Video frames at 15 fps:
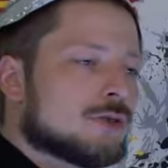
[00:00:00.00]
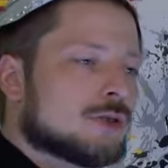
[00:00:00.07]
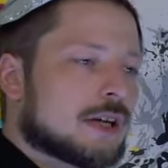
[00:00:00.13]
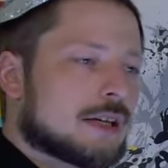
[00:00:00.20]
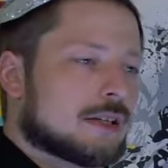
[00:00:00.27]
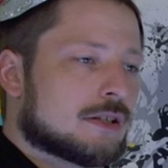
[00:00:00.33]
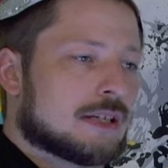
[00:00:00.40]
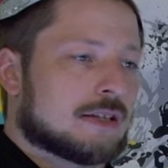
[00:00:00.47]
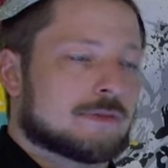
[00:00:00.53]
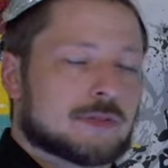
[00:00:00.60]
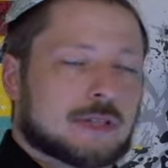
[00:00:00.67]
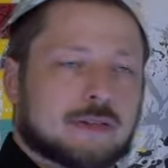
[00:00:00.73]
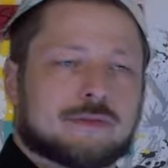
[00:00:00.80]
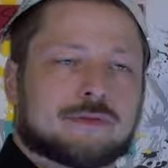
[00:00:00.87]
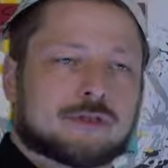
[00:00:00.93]
to get
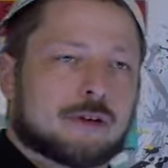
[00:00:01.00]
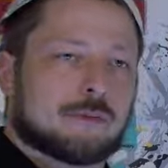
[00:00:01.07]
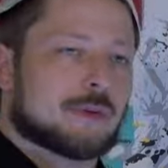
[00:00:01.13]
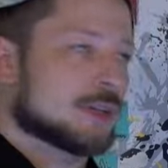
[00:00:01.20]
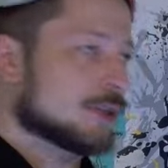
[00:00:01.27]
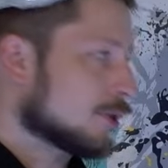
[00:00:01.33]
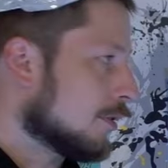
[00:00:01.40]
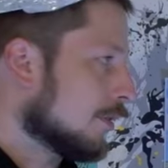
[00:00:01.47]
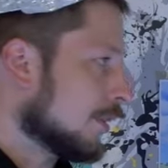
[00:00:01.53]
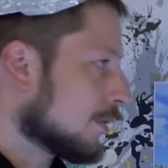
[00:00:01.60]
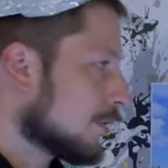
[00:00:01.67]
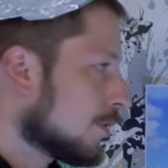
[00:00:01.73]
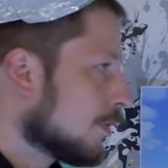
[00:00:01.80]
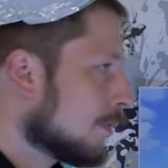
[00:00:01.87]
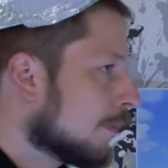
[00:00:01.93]
himself some
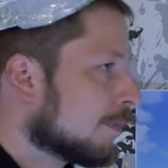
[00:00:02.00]
insurance.